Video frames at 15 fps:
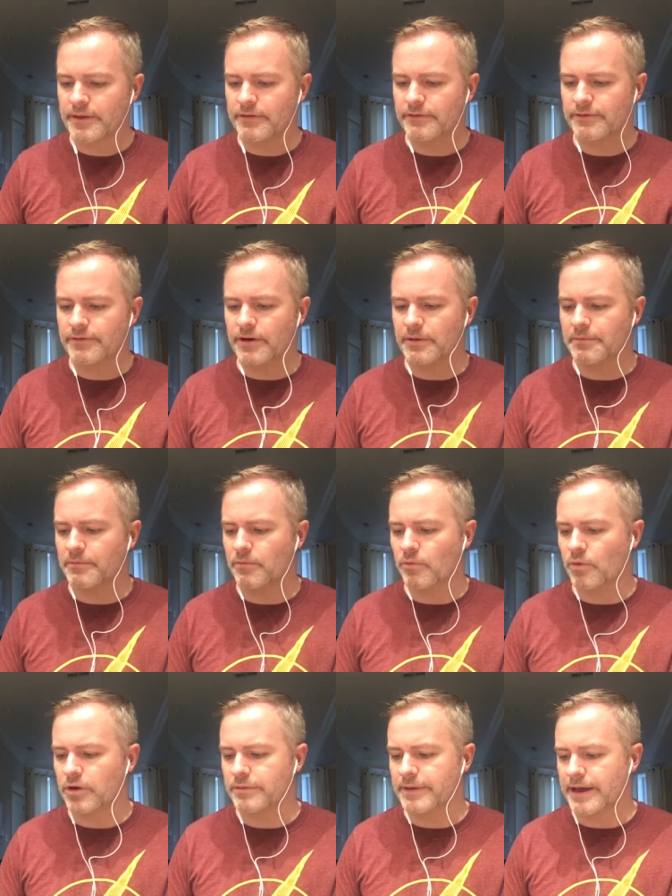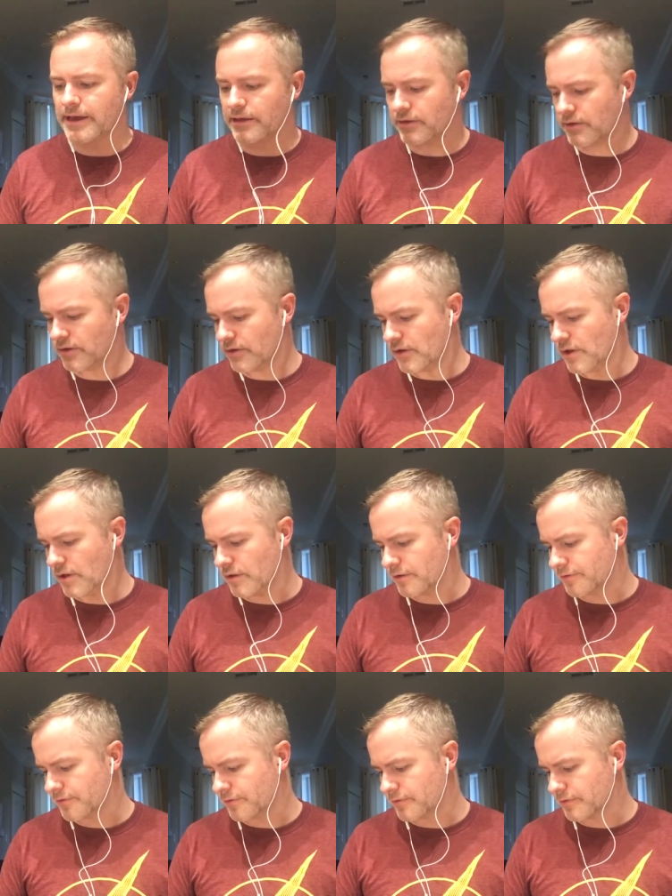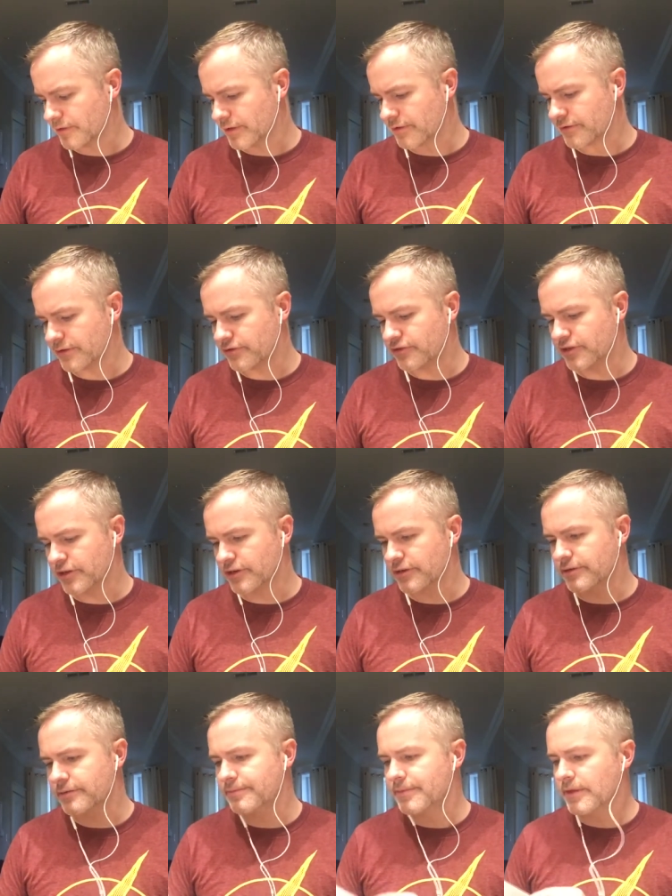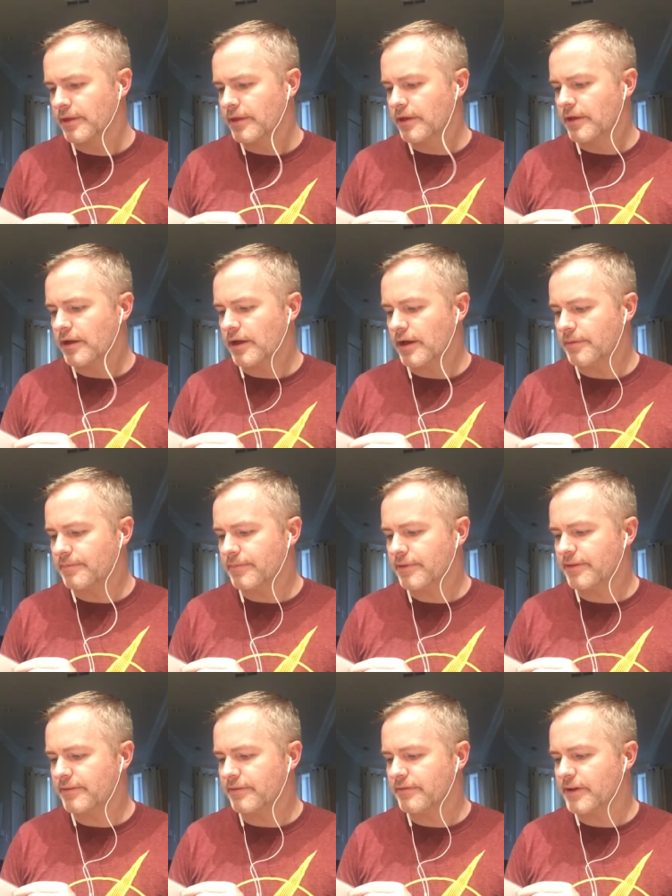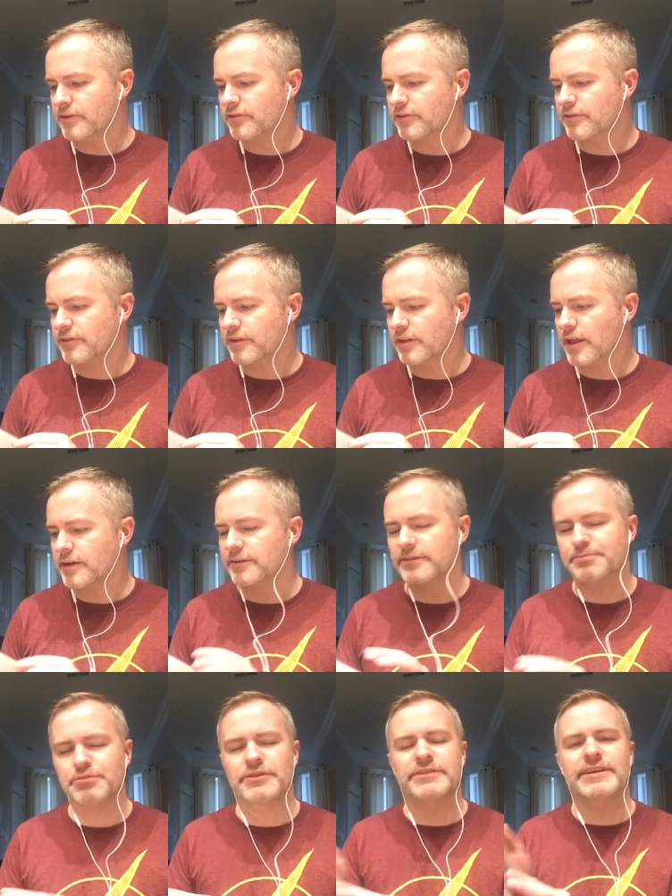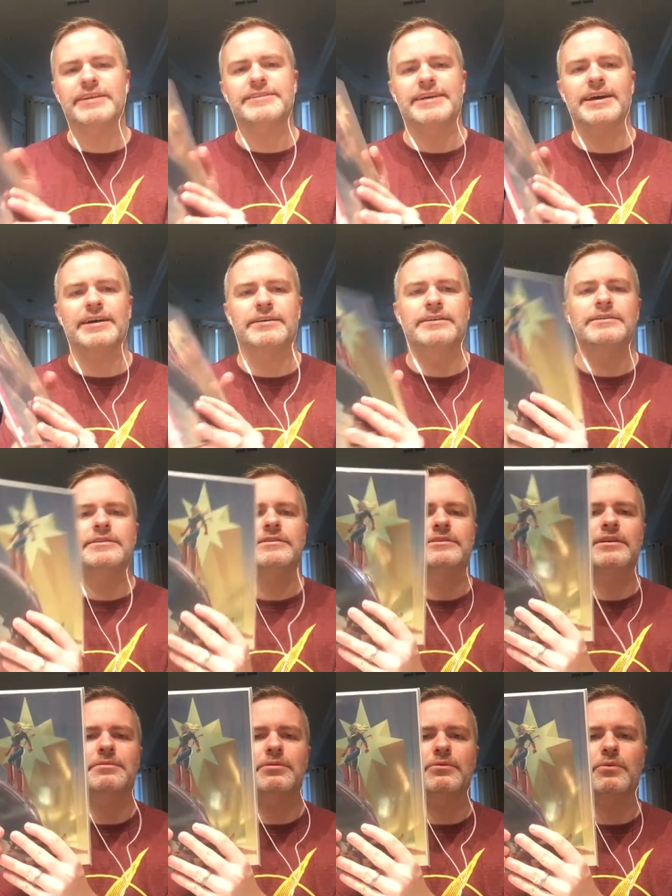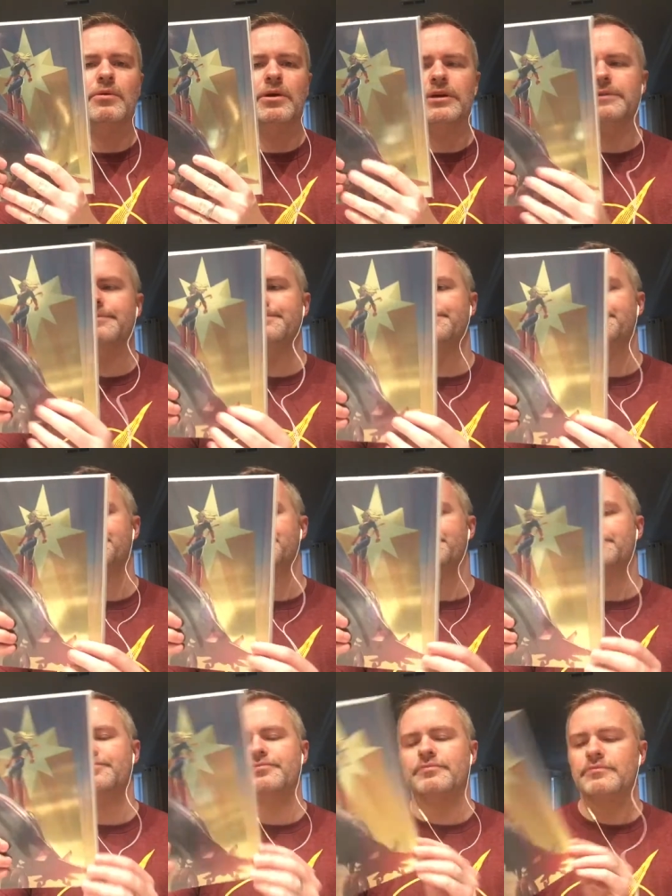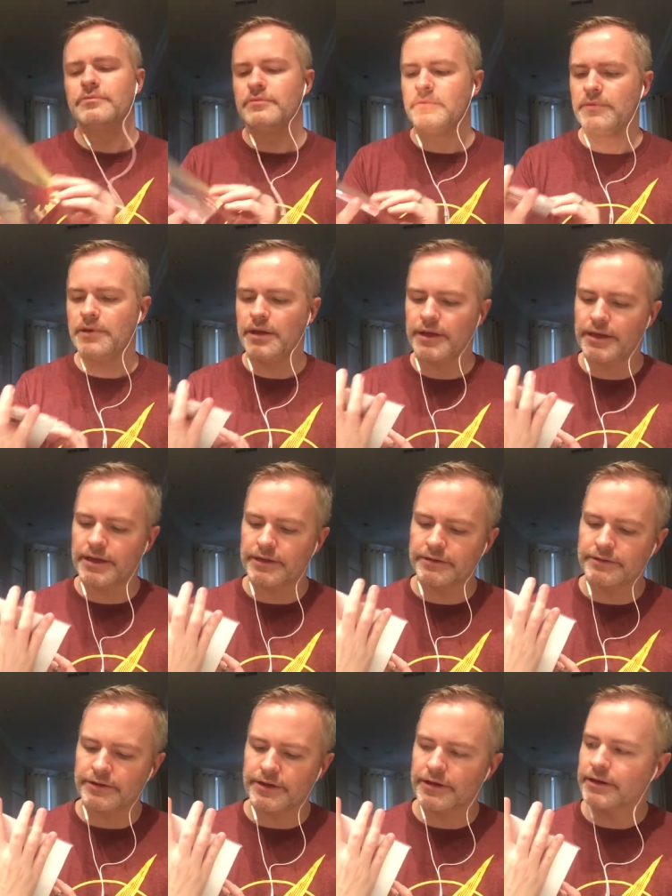from one of my hauls earlier this year, this Avengers Deluxe Presenta, number one. And